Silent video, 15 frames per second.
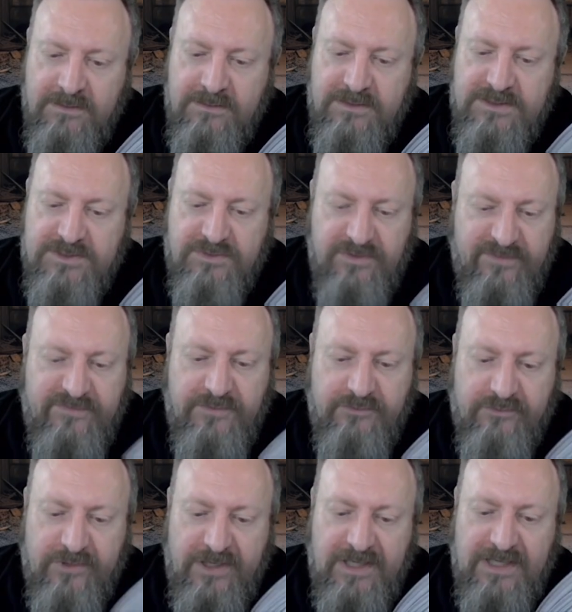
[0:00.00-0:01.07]
So if you
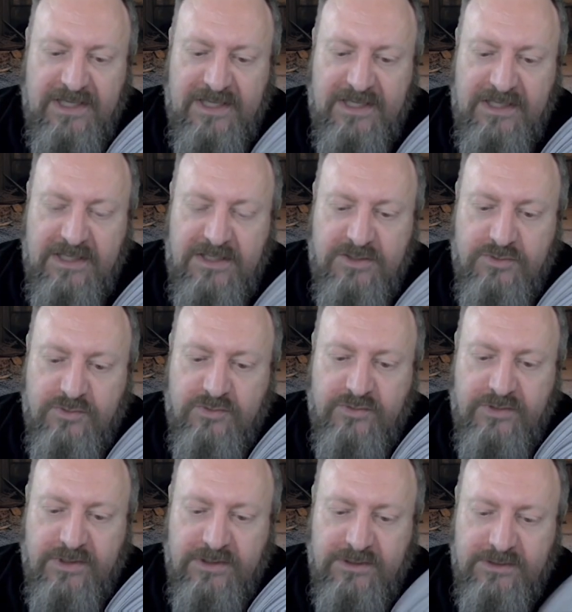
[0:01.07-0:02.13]
really like
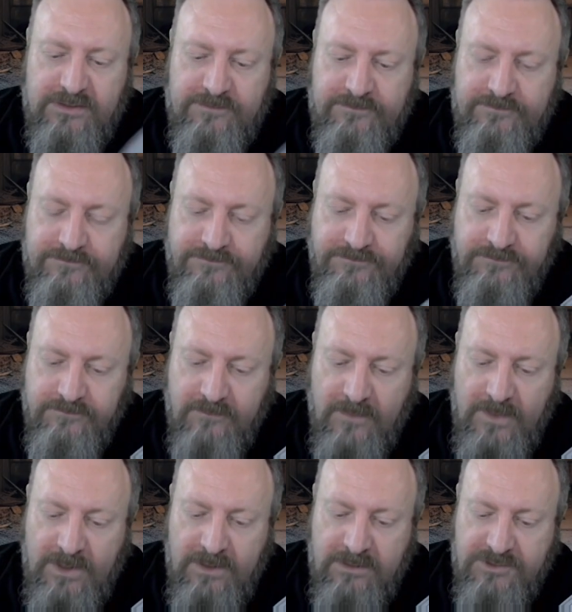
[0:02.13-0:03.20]
your
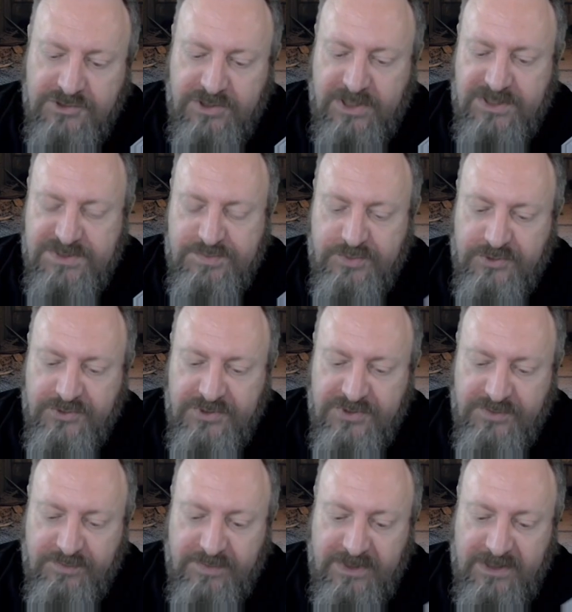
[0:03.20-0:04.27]
transport
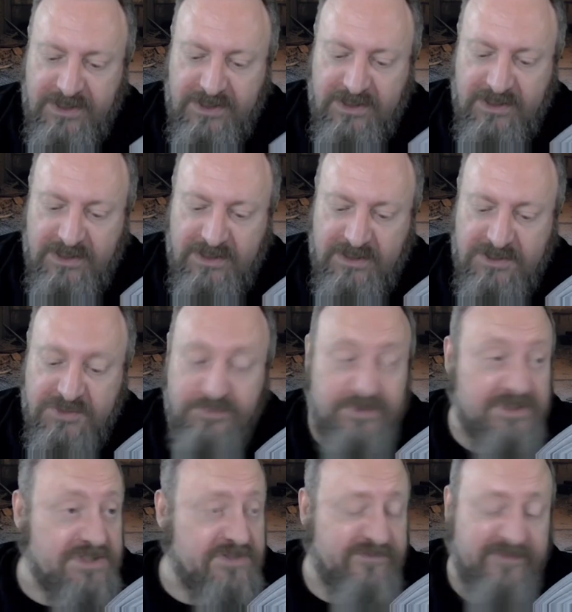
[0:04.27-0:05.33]
to be
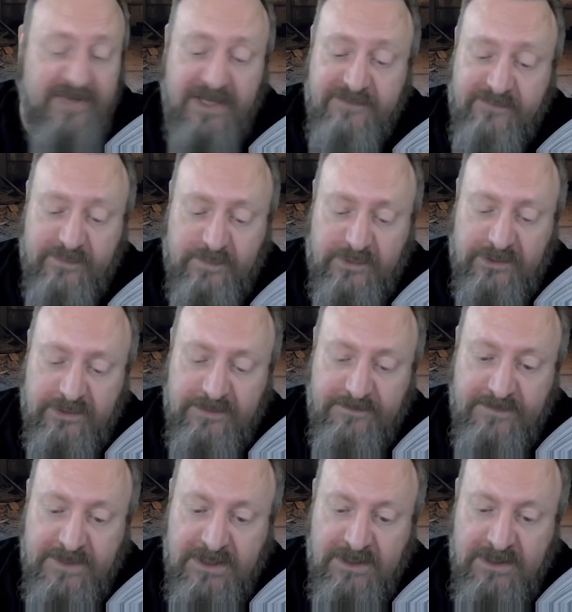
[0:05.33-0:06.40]
survivable.
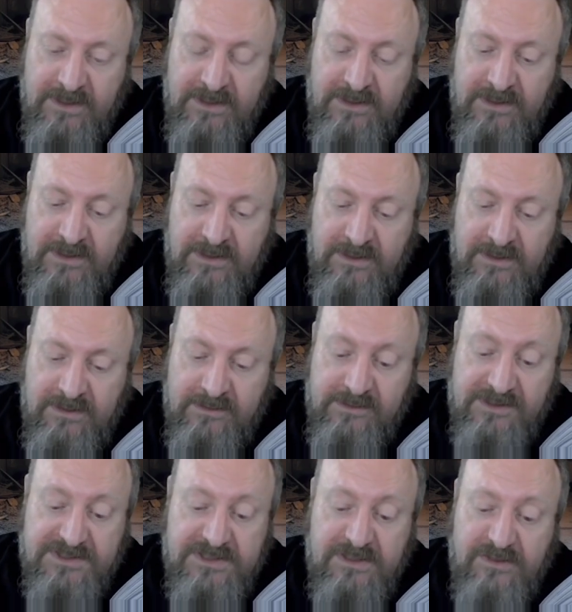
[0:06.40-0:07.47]
They
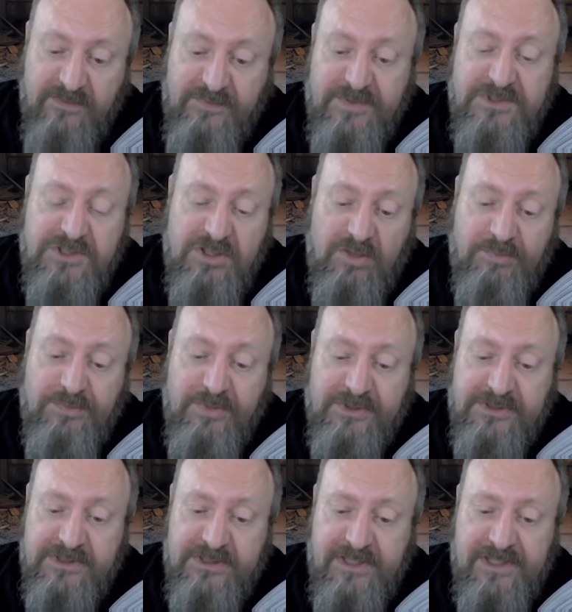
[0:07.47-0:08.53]
are still open top,
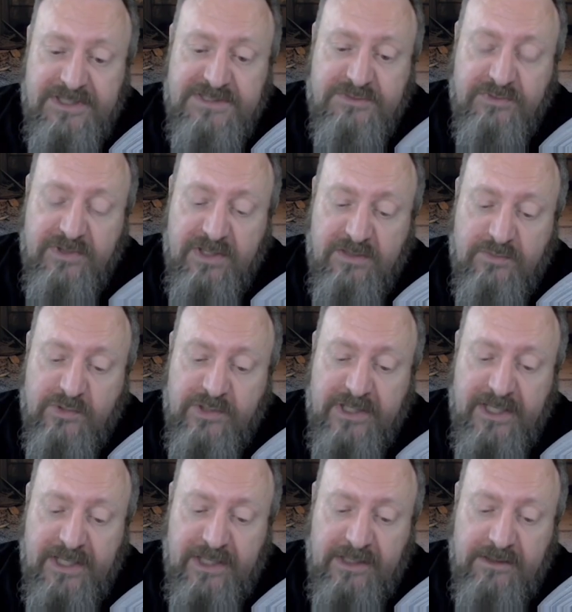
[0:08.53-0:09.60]
but at least with armor
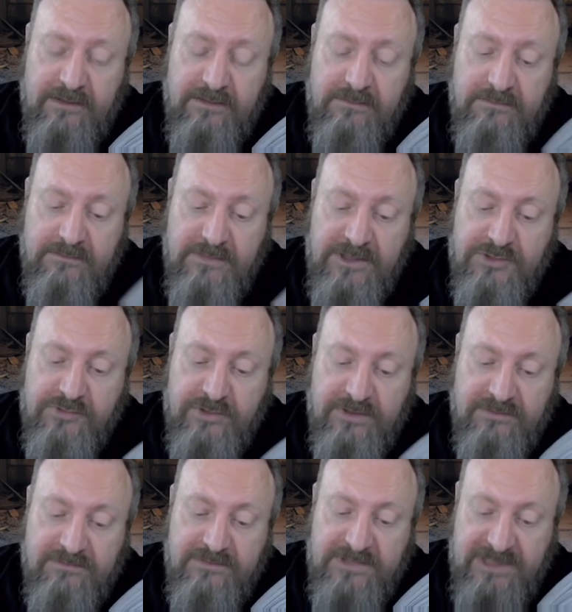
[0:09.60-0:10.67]
9 it
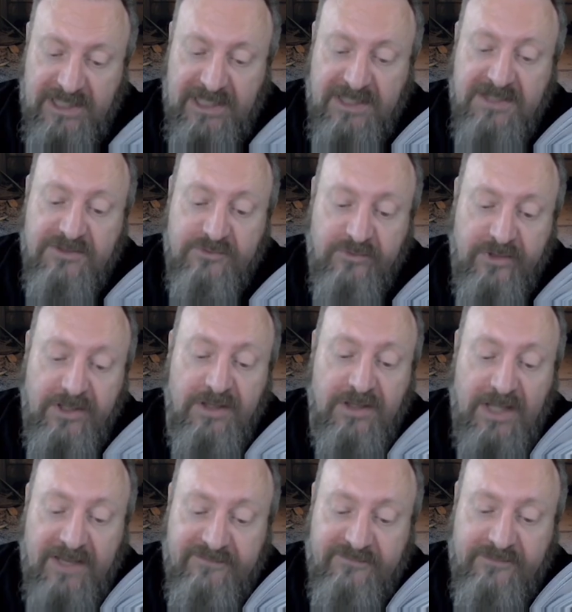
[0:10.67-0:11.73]
will take a
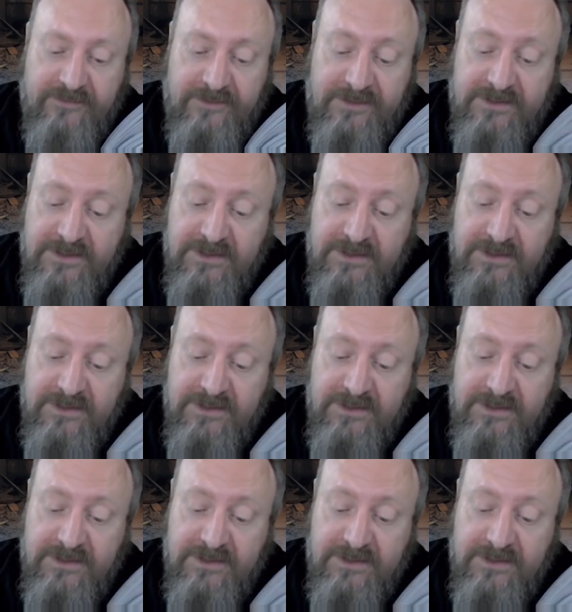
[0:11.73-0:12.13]
real effort